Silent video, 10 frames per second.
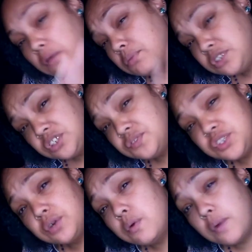I watched this
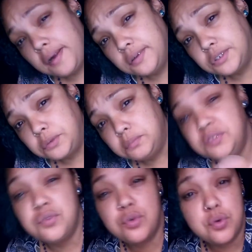video a while ago,
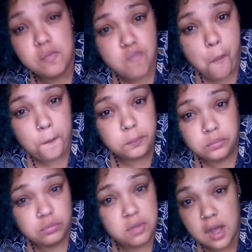before
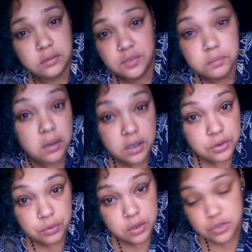I even planned
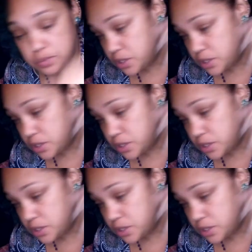on going to